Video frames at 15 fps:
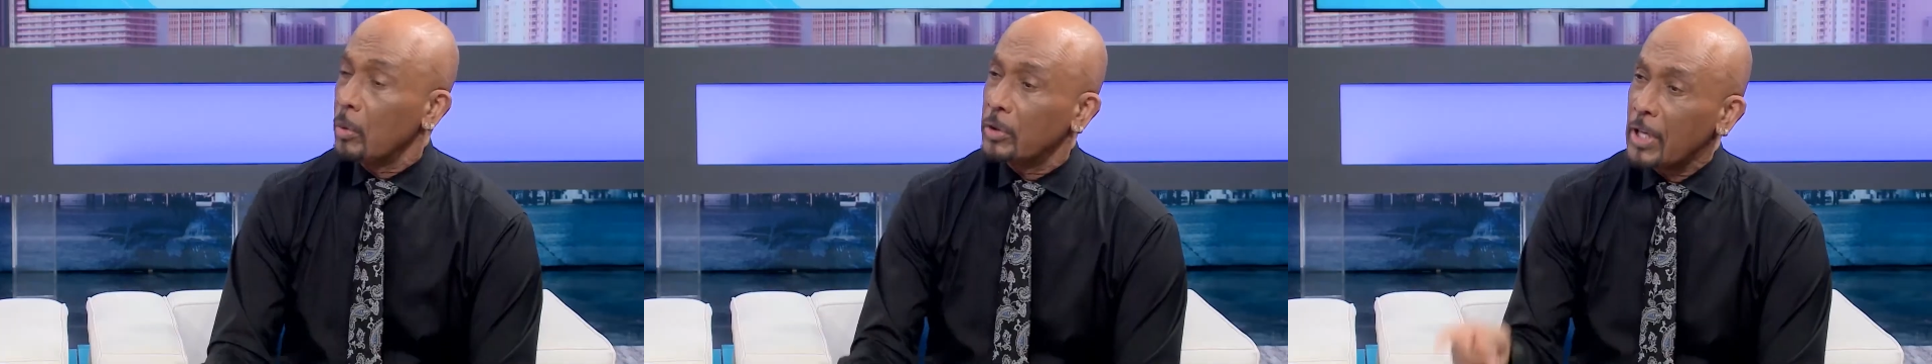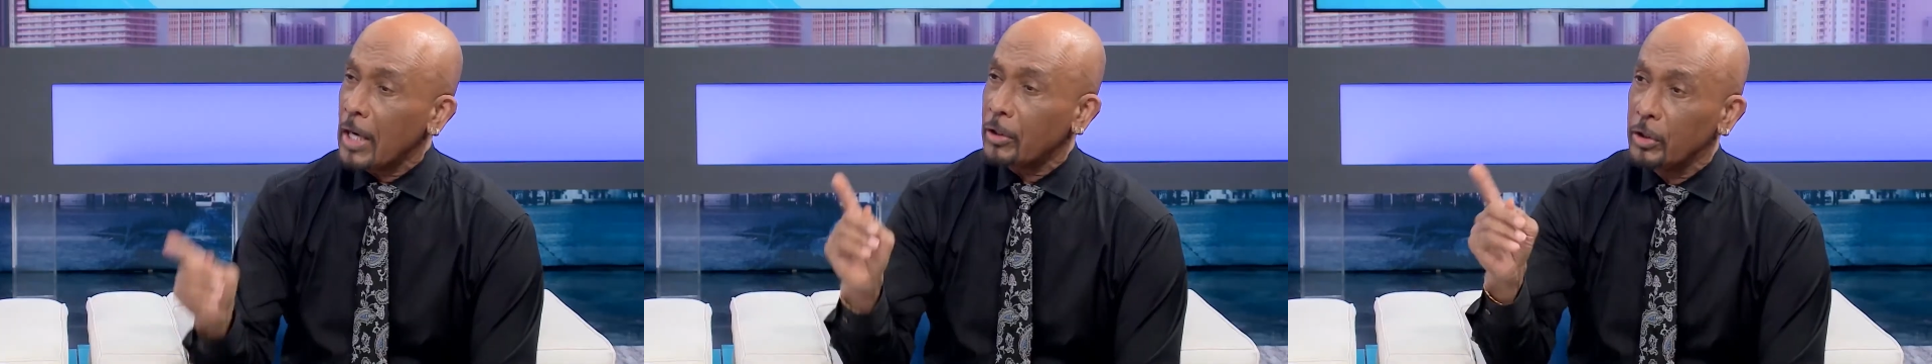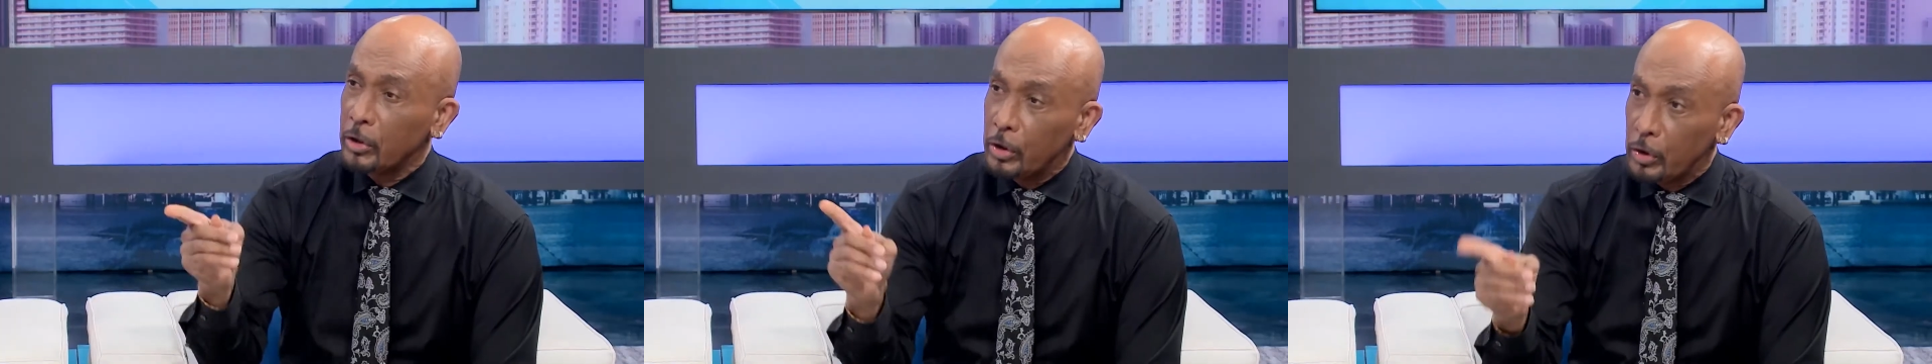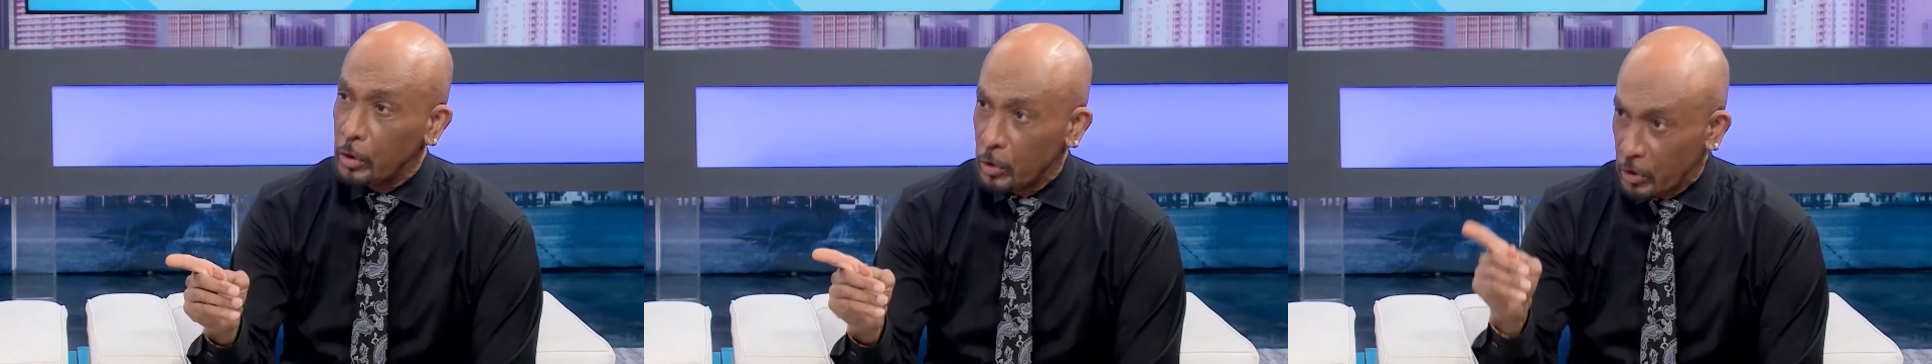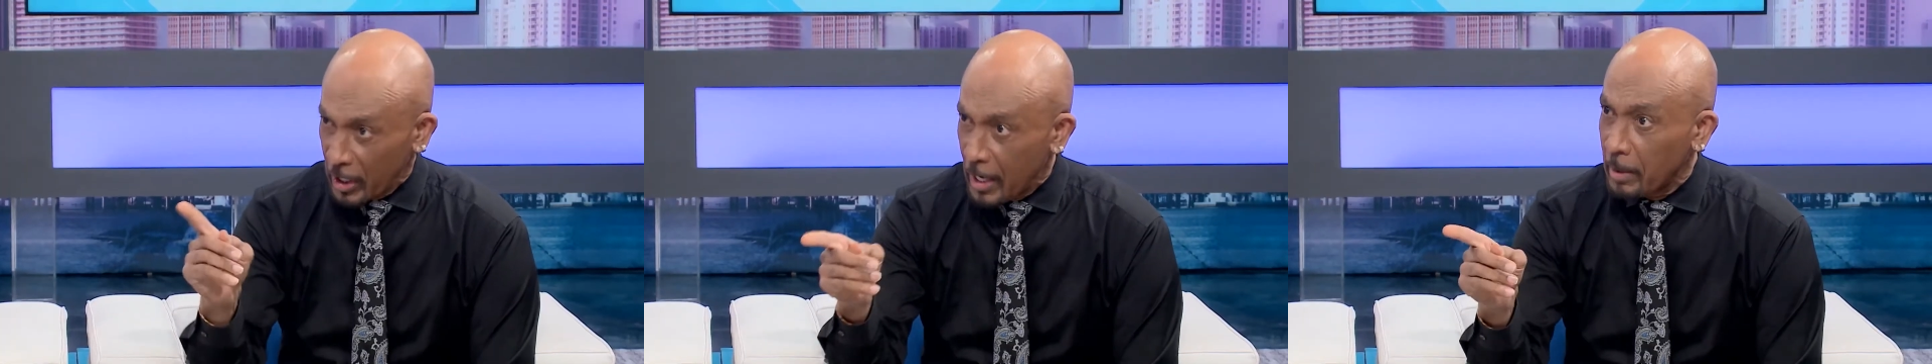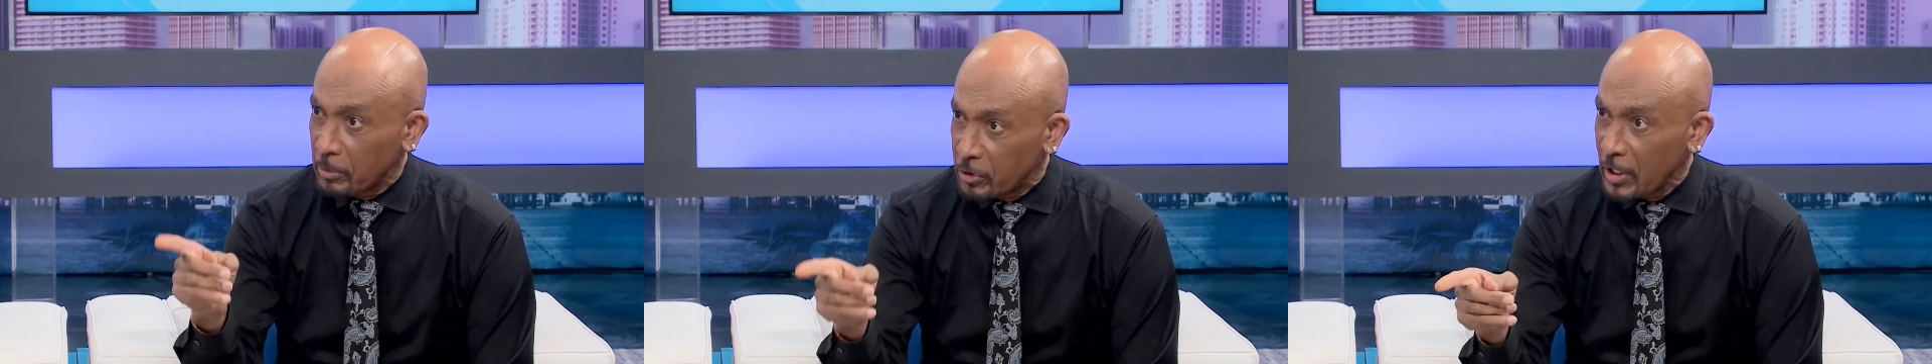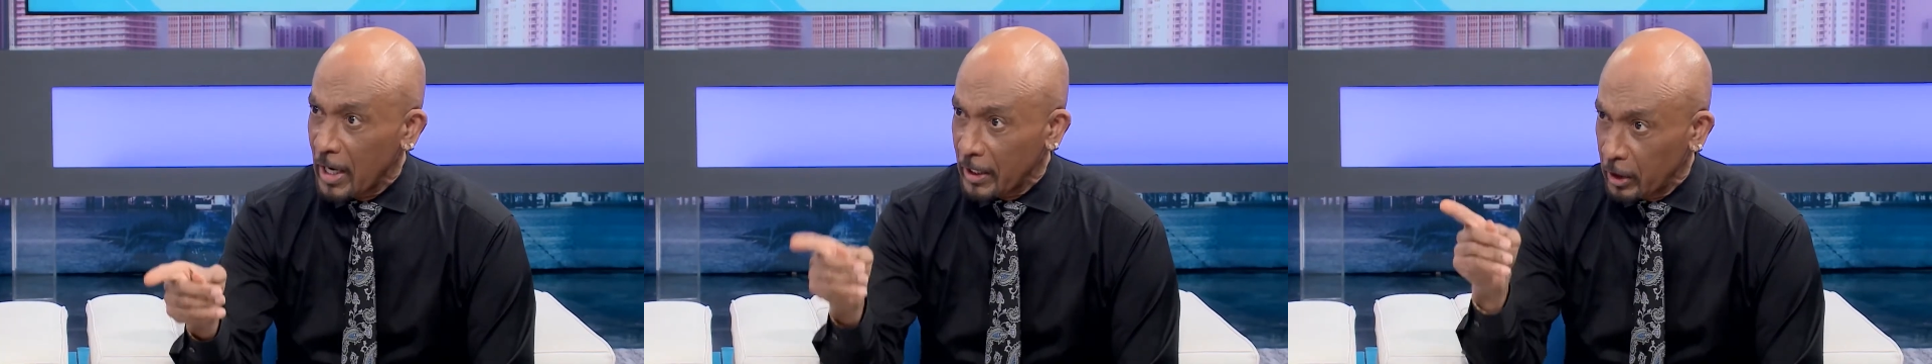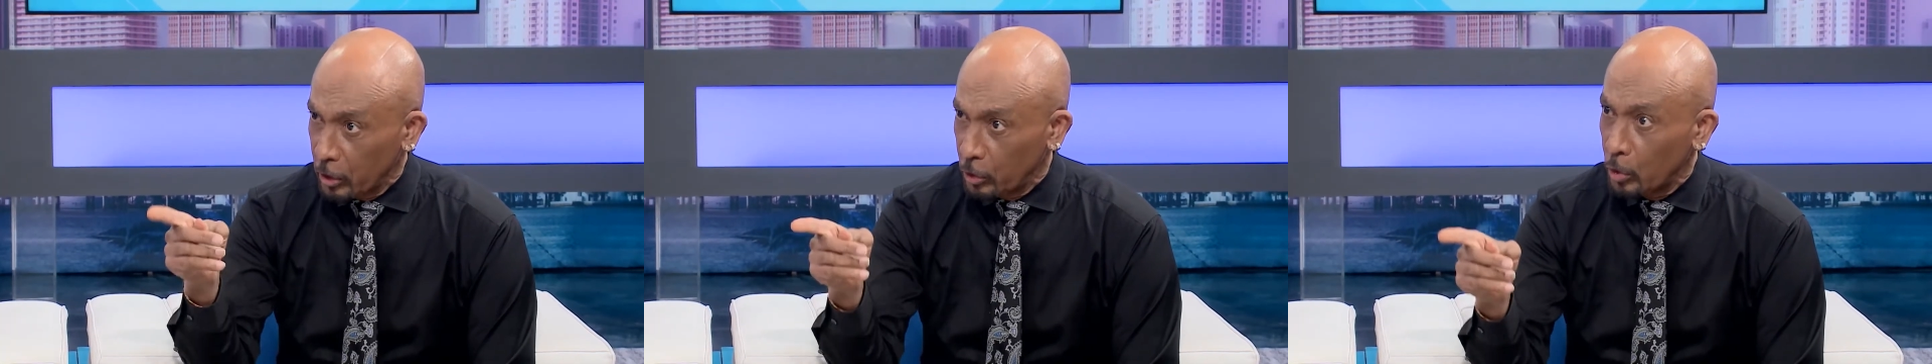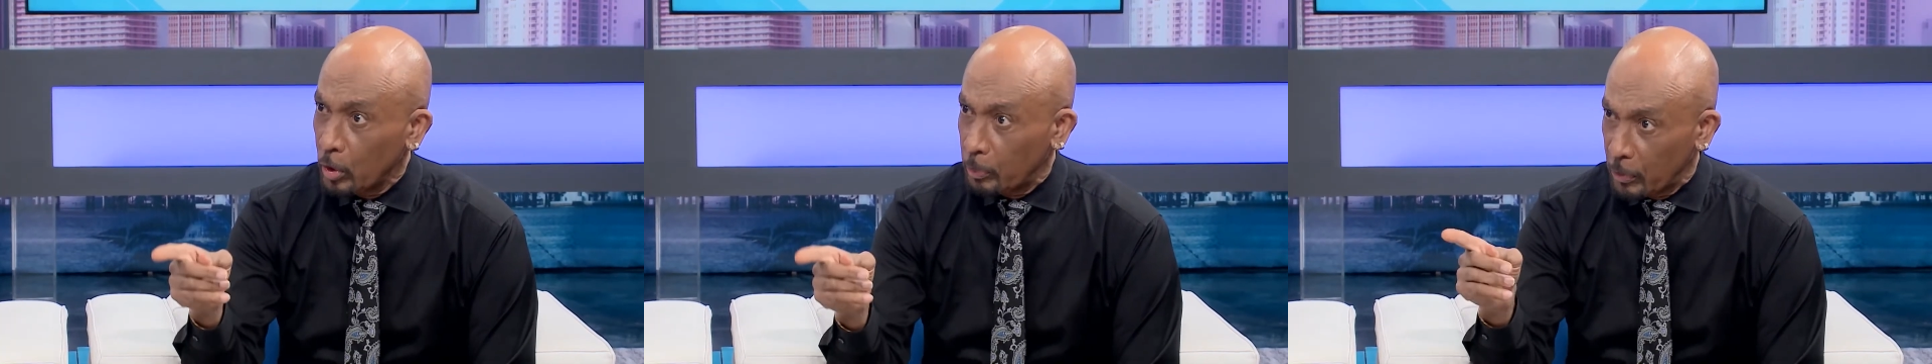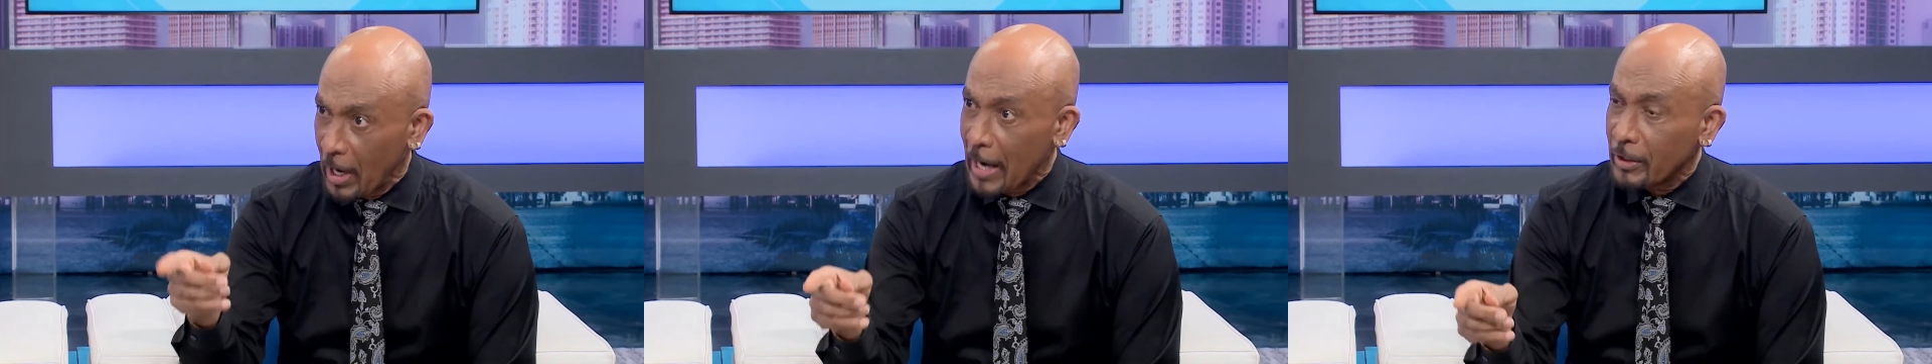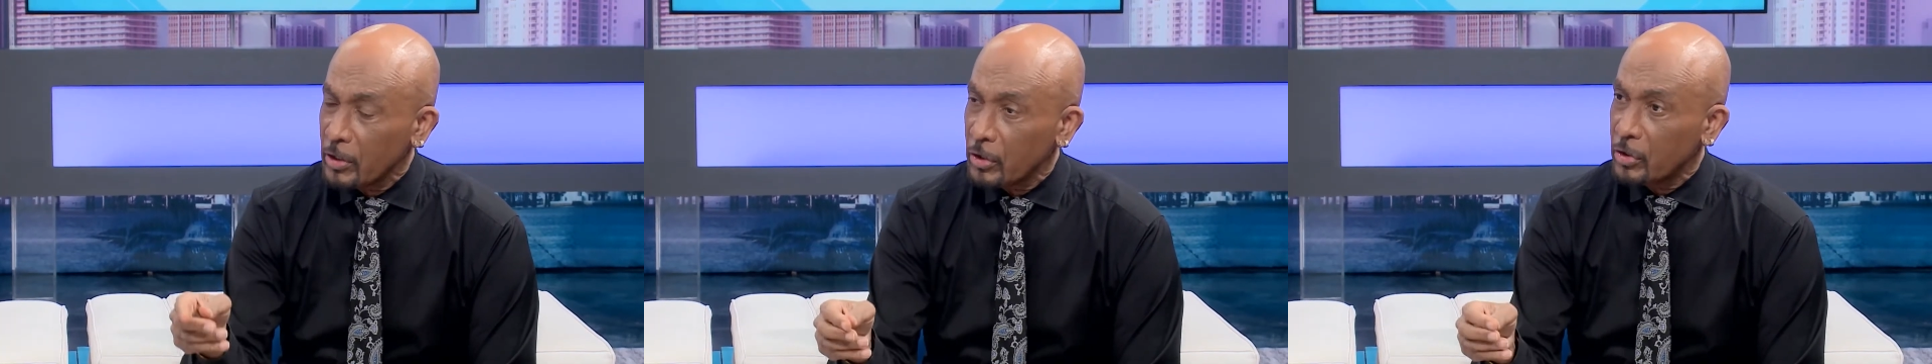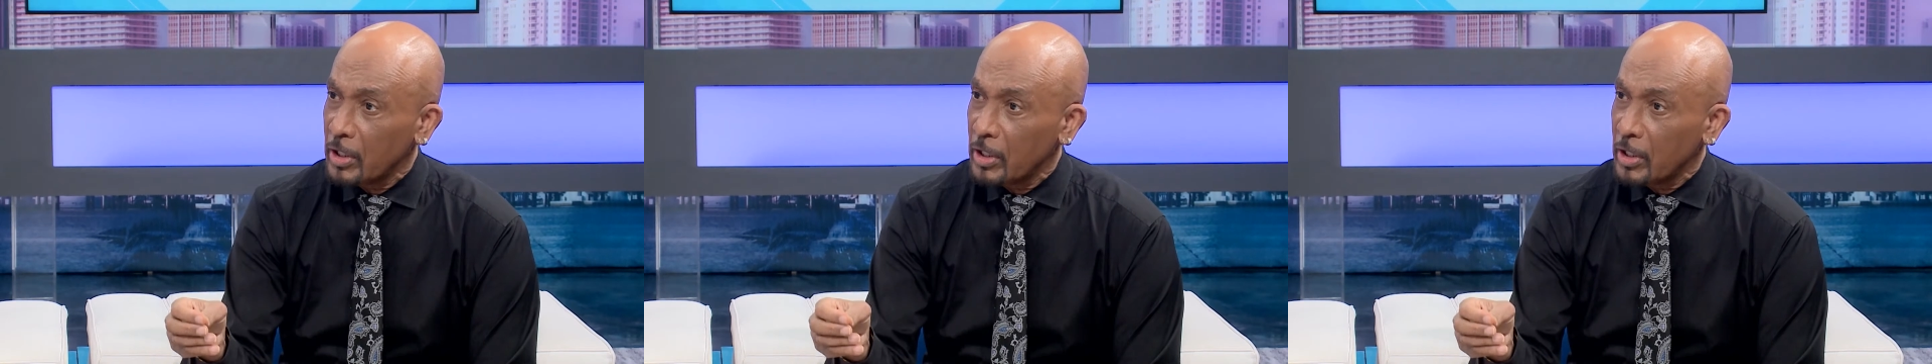Well, doctor, you use EmCyte in your practice.